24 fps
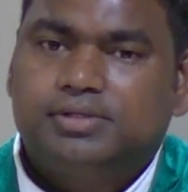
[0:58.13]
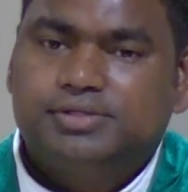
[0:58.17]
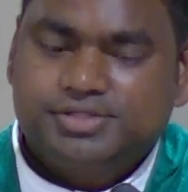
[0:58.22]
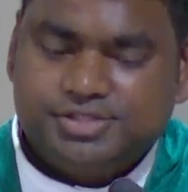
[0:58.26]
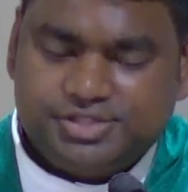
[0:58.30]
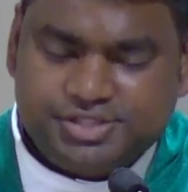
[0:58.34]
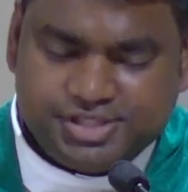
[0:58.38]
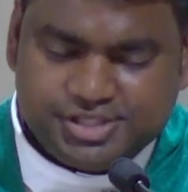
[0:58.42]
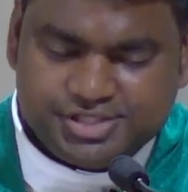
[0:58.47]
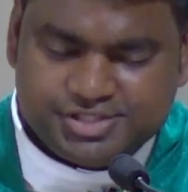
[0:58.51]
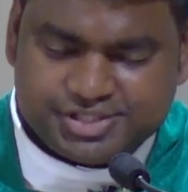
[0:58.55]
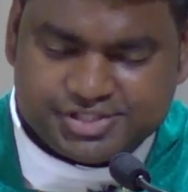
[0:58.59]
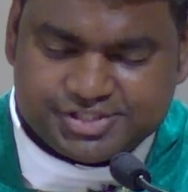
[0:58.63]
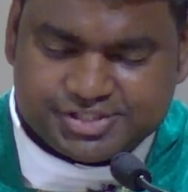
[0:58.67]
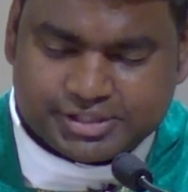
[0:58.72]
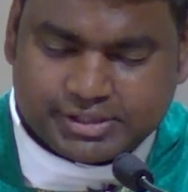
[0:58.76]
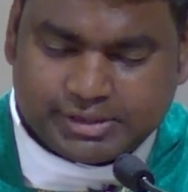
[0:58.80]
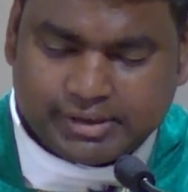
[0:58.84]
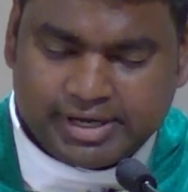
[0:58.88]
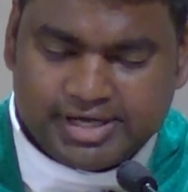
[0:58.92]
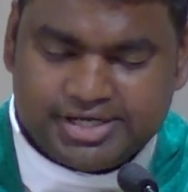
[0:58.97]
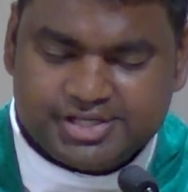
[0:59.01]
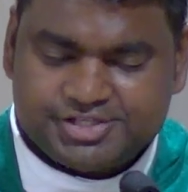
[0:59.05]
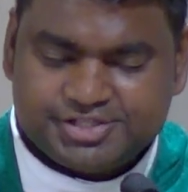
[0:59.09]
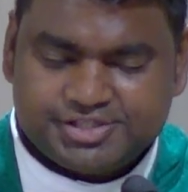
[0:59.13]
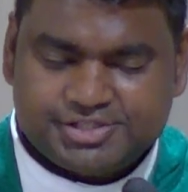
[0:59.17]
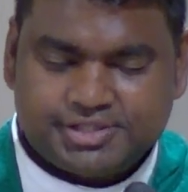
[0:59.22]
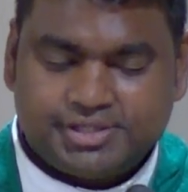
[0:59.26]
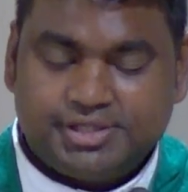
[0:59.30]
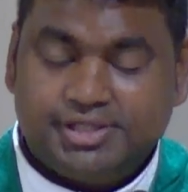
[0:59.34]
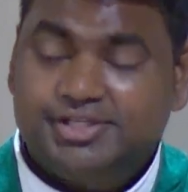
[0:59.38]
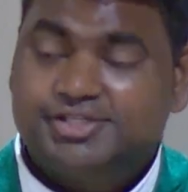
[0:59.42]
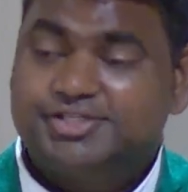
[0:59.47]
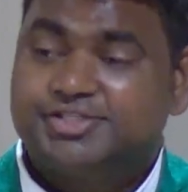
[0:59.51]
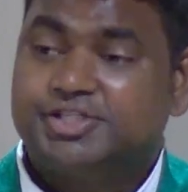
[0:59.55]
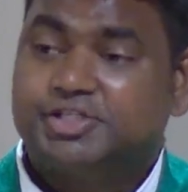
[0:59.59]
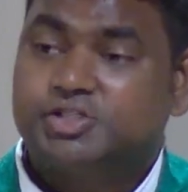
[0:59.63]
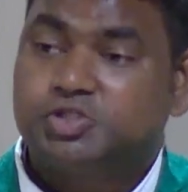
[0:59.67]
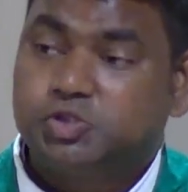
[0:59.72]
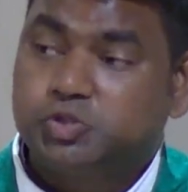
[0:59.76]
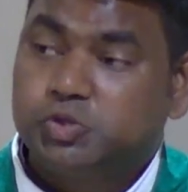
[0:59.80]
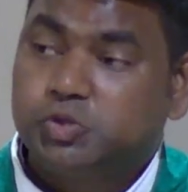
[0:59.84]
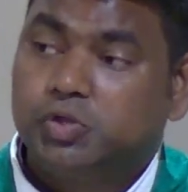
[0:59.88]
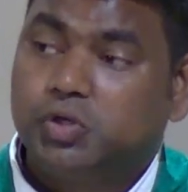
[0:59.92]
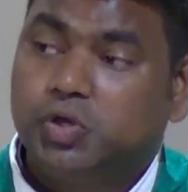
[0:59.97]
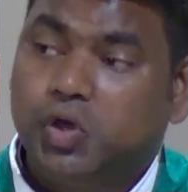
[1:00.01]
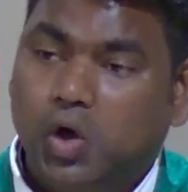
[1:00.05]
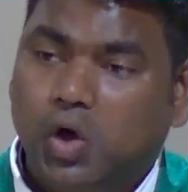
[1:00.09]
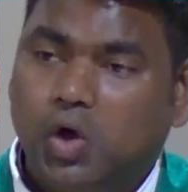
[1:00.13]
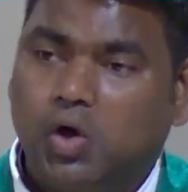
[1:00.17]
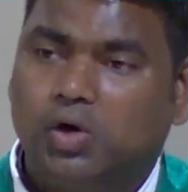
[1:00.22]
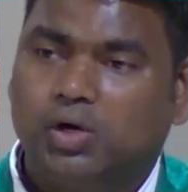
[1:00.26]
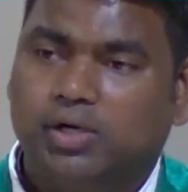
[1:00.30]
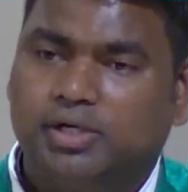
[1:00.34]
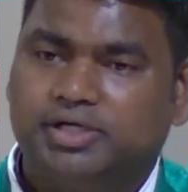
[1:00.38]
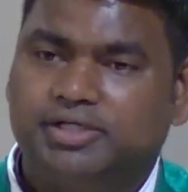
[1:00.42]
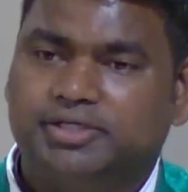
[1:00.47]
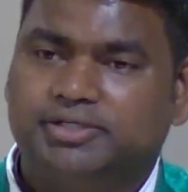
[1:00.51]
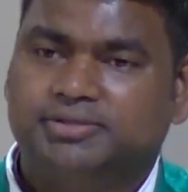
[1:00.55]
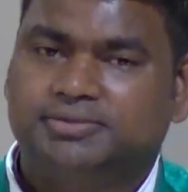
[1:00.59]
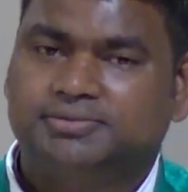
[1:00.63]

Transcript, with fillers: Jesus Christ is the true God.